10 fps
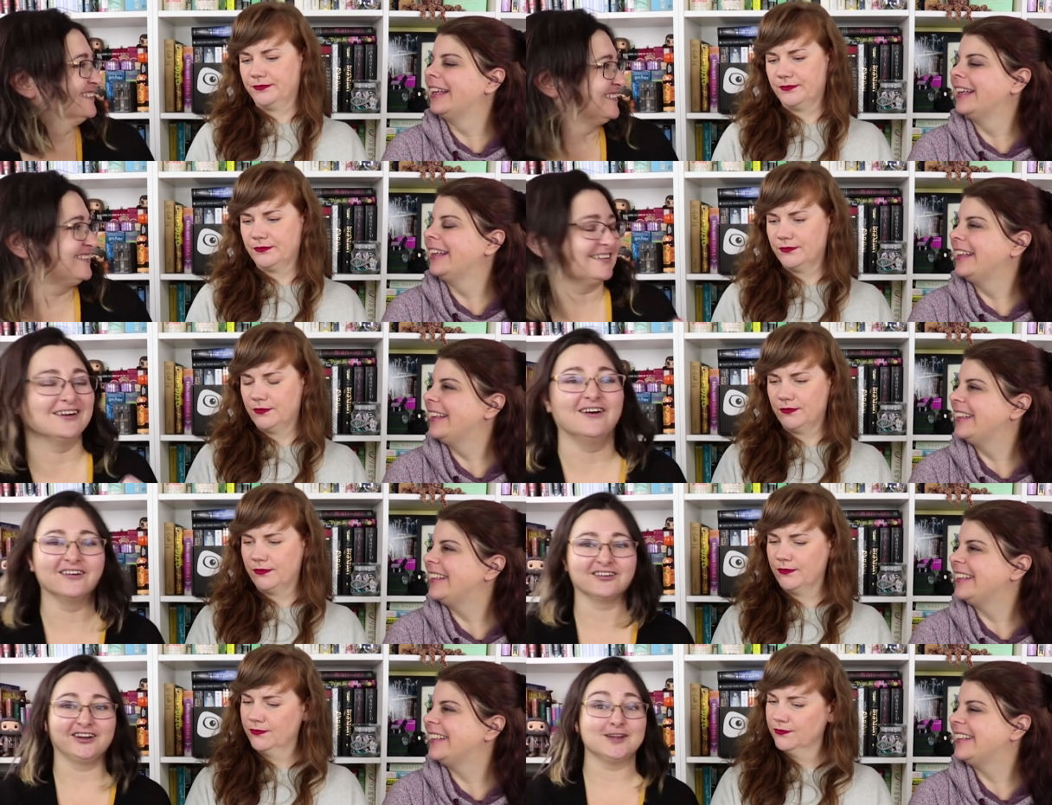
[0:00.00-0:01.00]

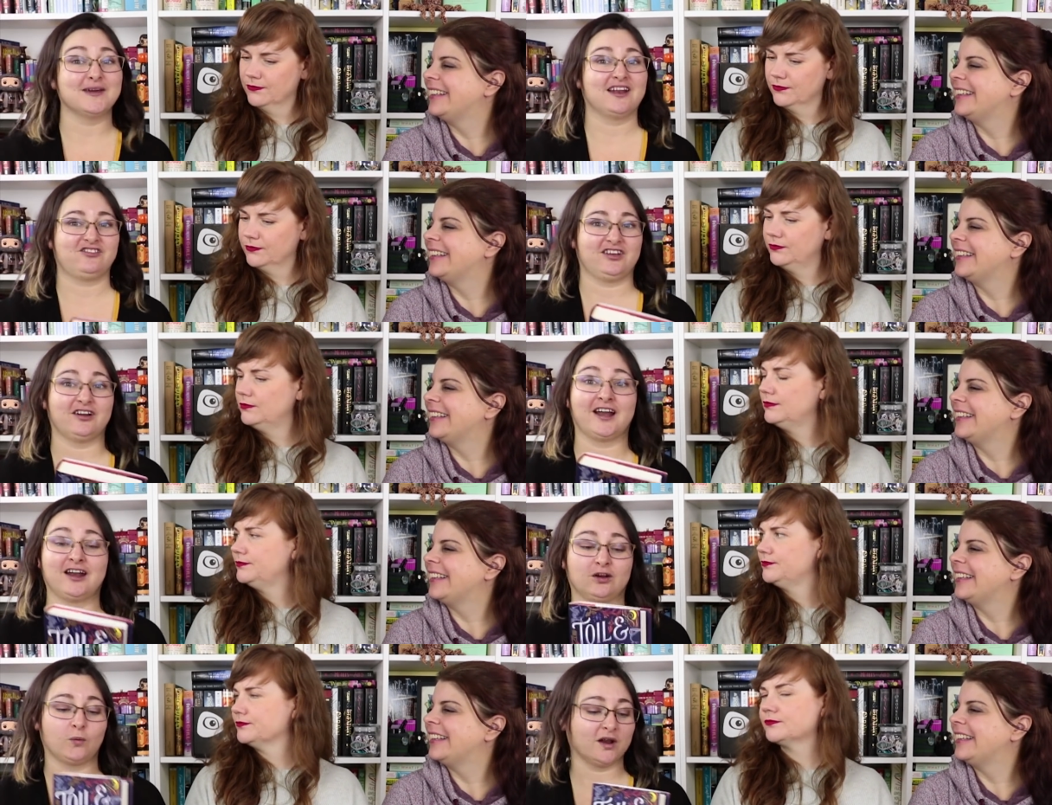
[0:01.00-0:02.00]
Speaker 1: So Karina managed to get her
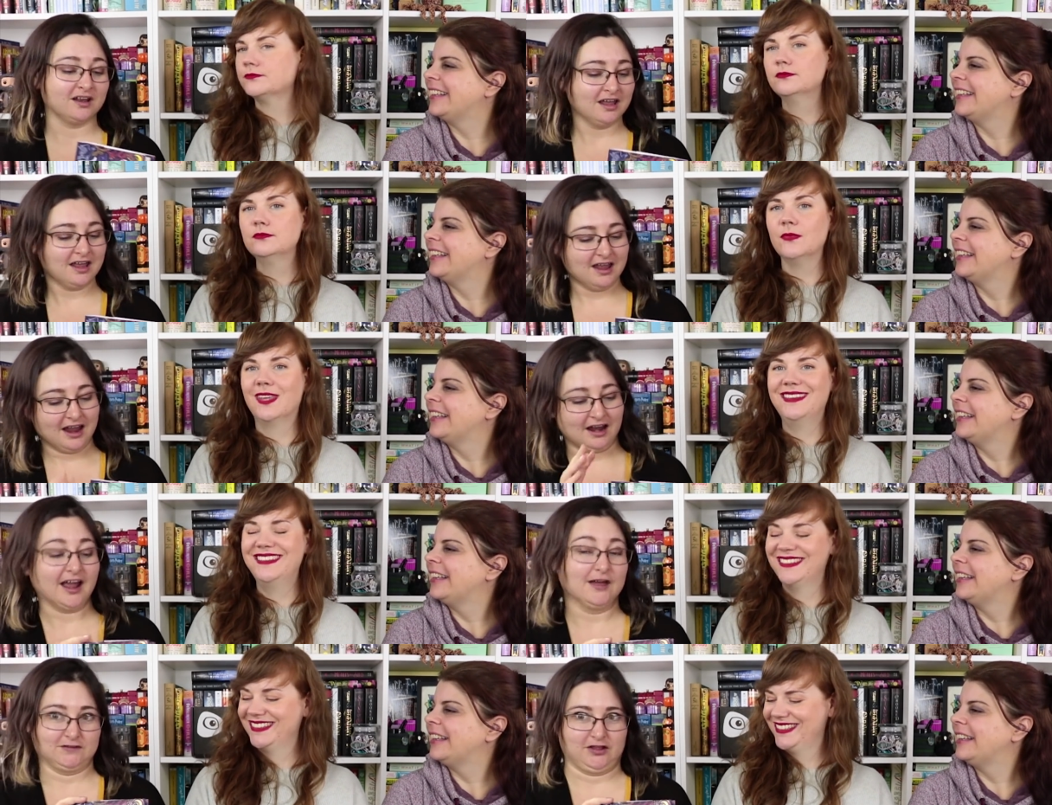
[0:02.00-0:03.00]
hand on one, and
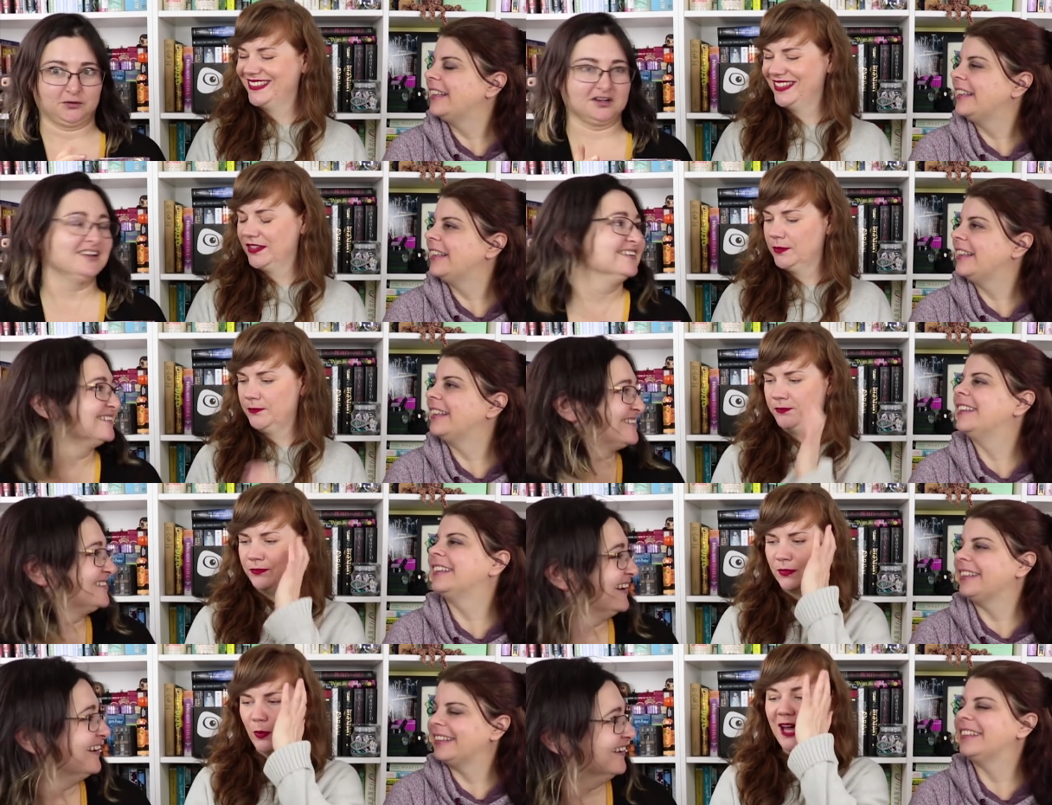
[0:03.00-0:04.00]
I have another one.
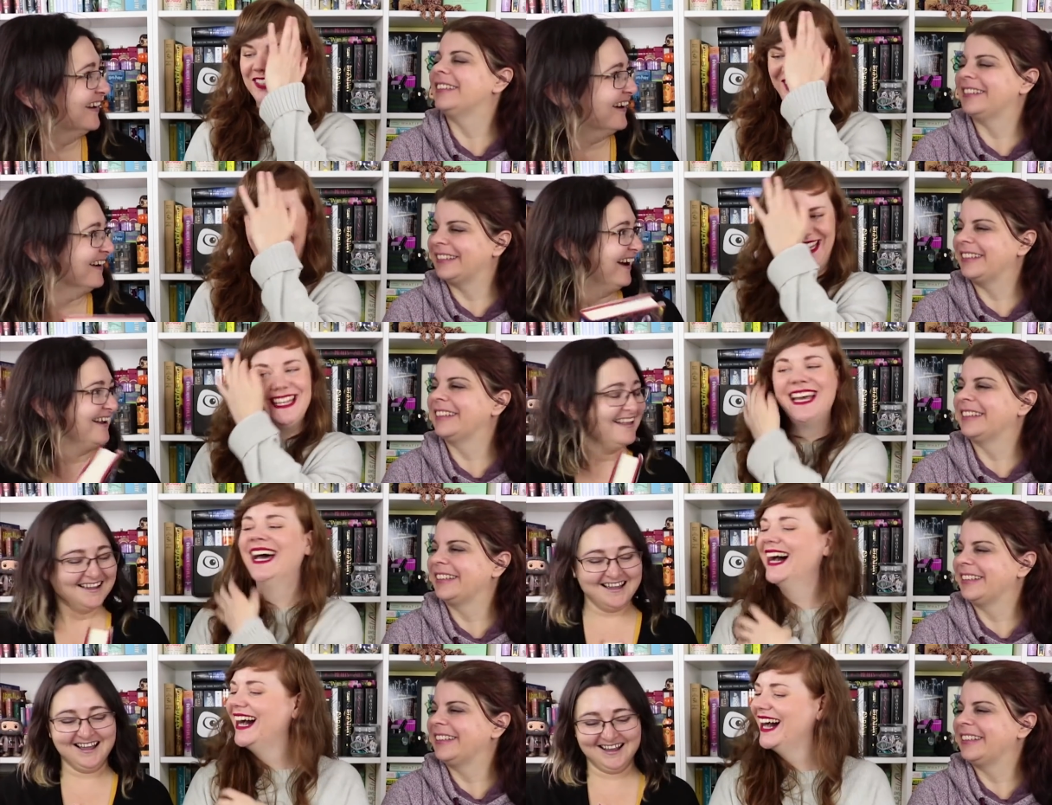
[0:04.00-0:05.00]
So well done.
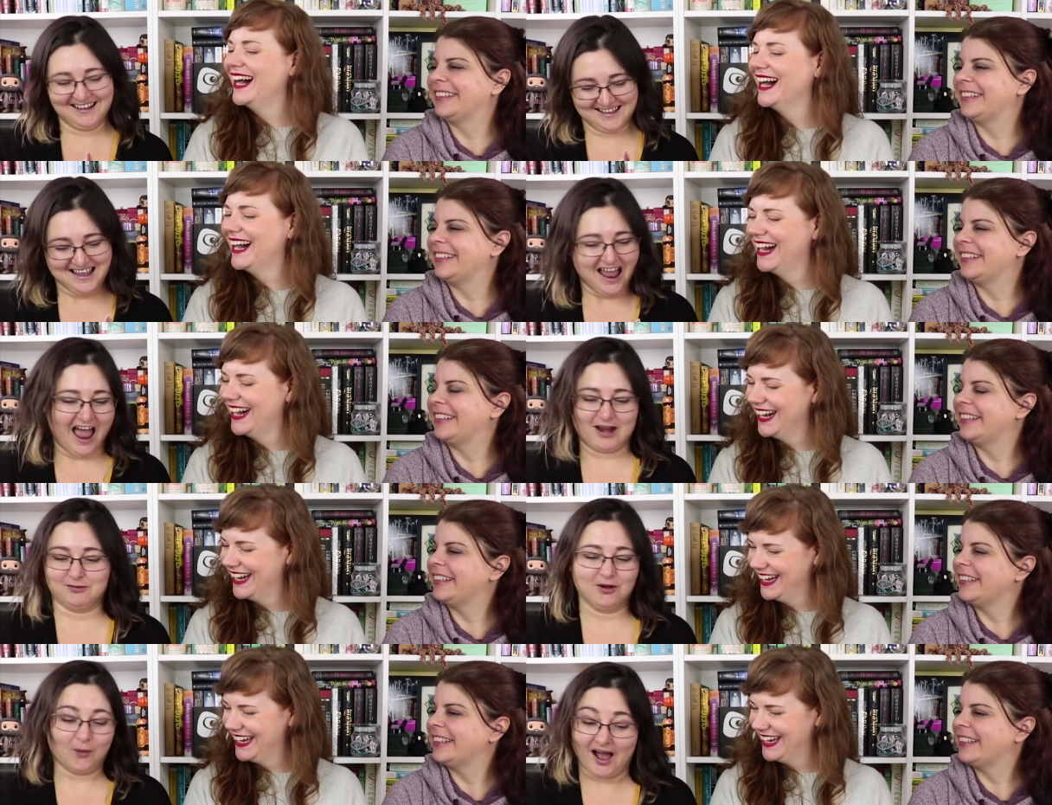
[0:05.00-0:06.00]
I
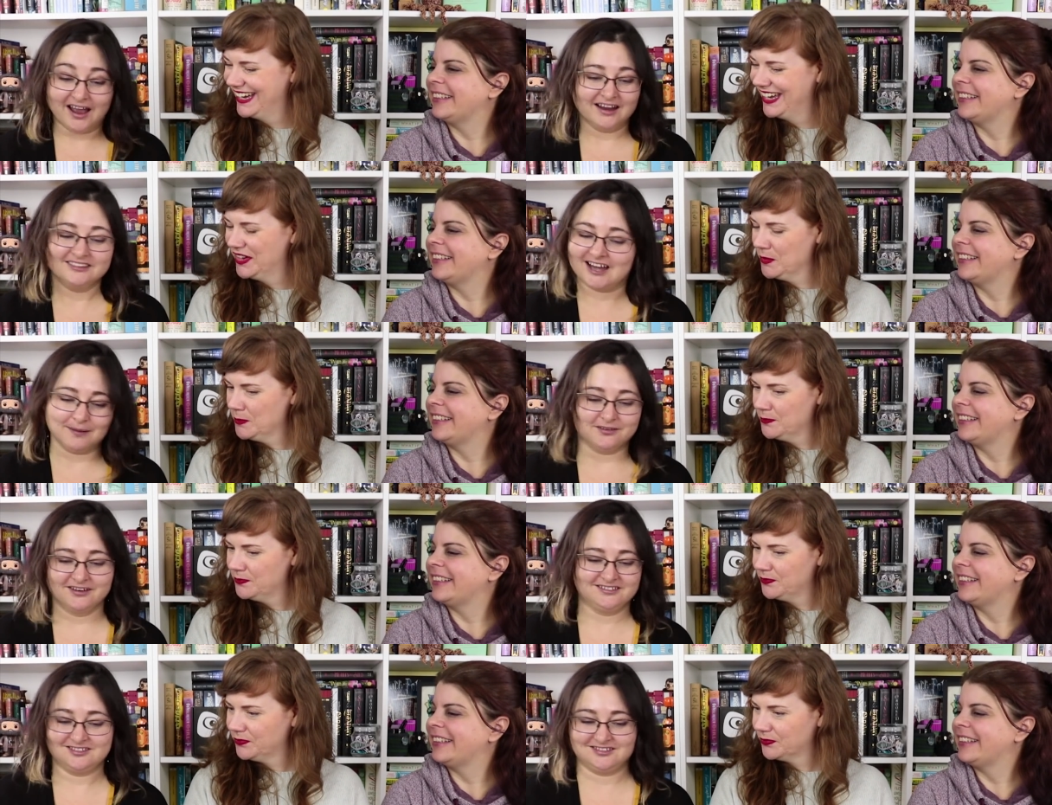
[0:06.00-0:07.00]
don't know why
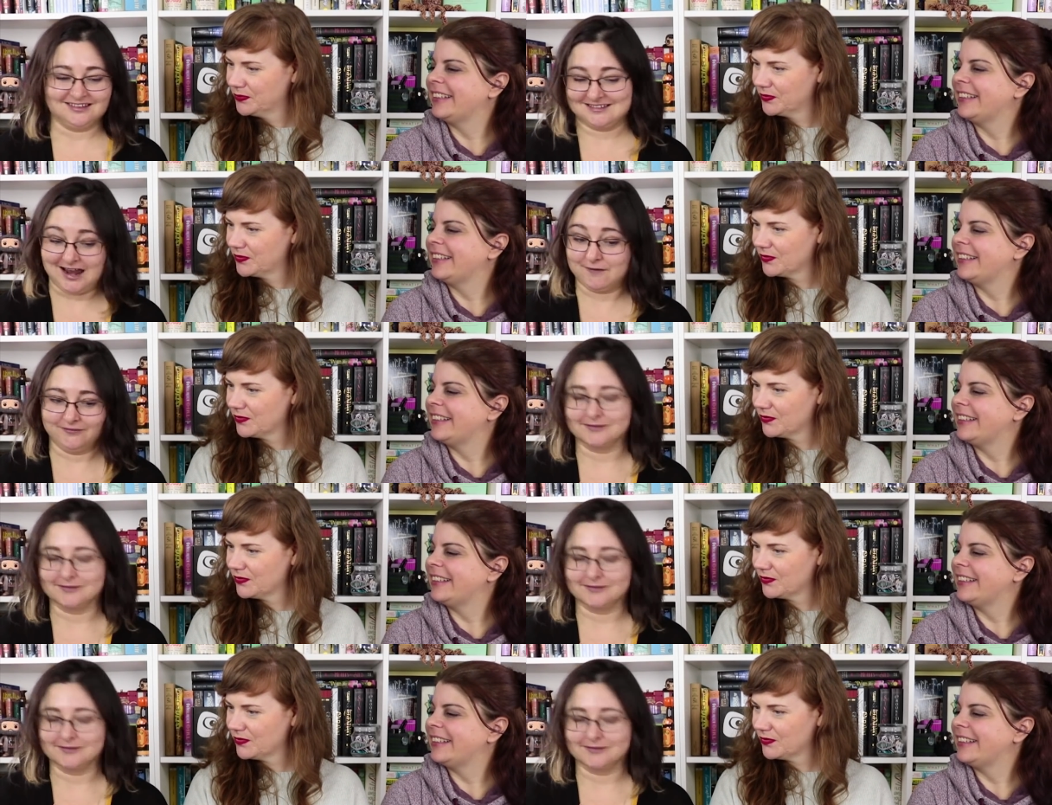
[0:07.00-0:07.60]
Chapters just doesn't have